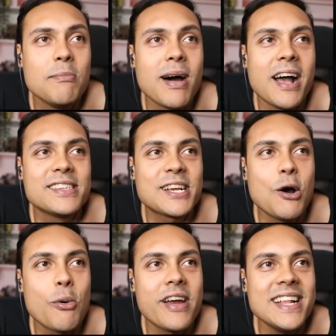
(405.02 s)
on, Miles.
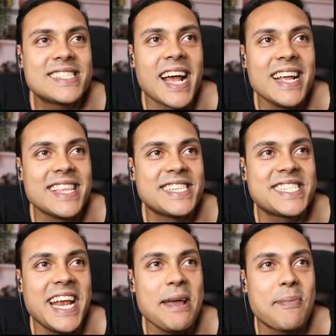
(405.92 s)
Oh, we're inside the
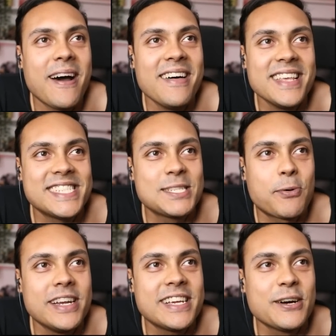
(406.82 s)
ship. Oh, this is
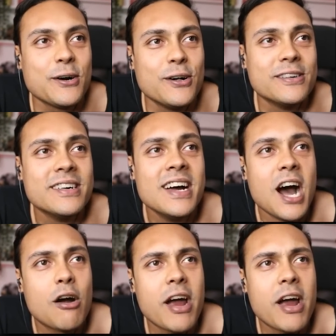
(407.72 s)
pretty cool. All